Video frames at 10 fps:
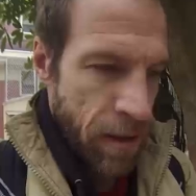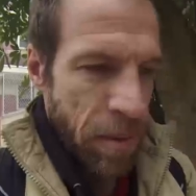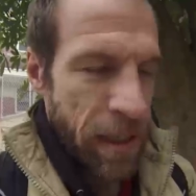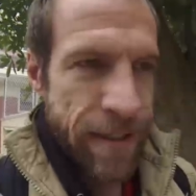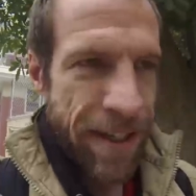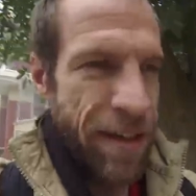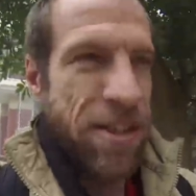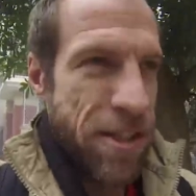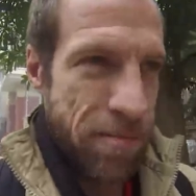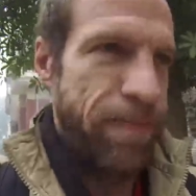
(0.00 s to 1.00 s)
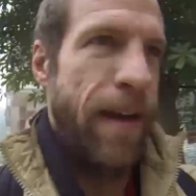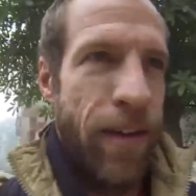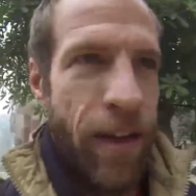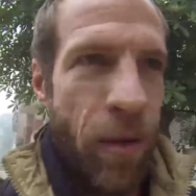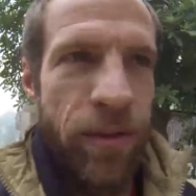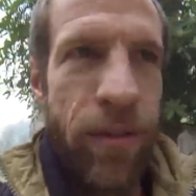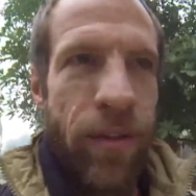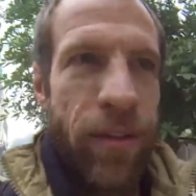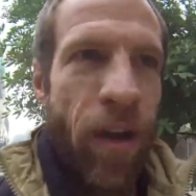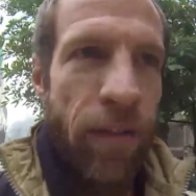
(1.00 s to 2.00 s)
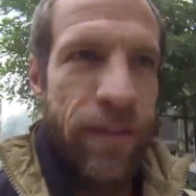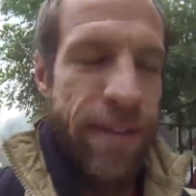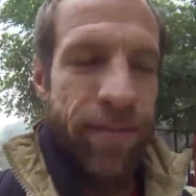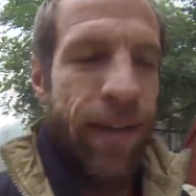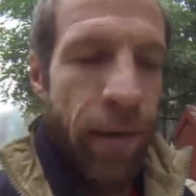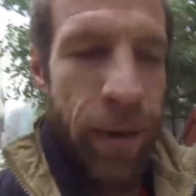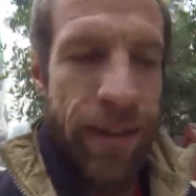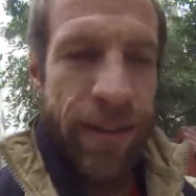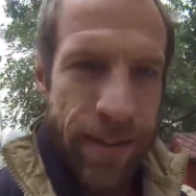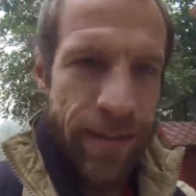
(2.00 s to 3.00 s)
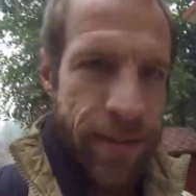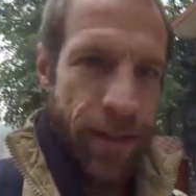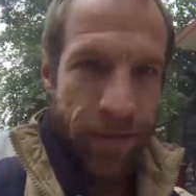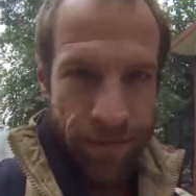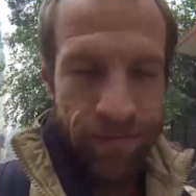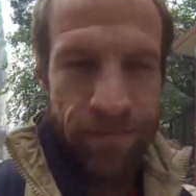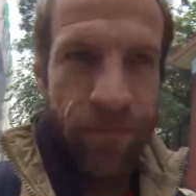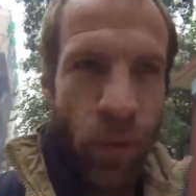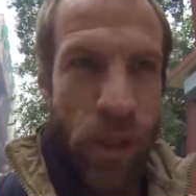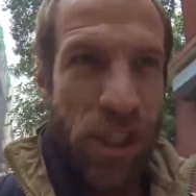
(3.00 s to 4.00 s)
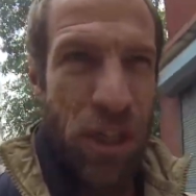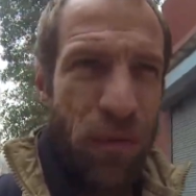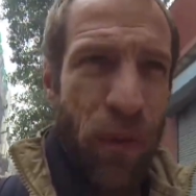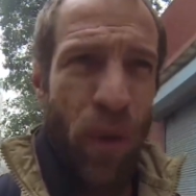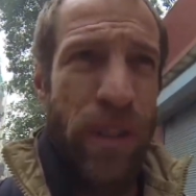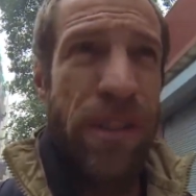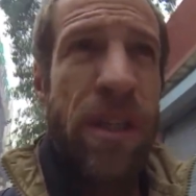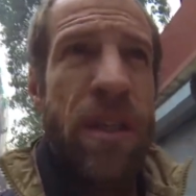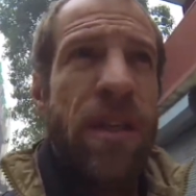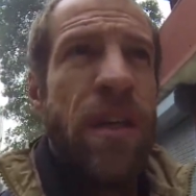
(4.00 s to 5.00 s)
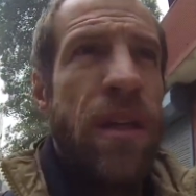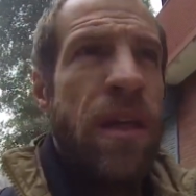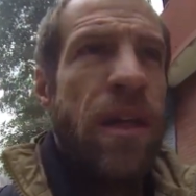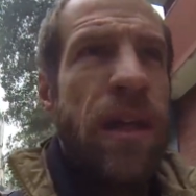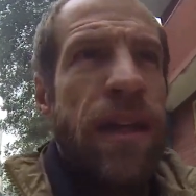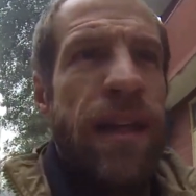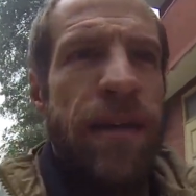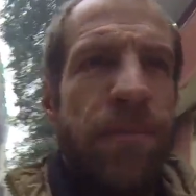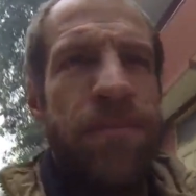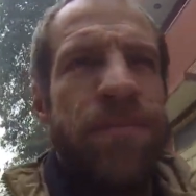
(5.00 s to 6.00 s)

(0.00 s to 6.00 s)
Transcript: because you know it's just better to go into an office environment because you know forces you to focus. Um,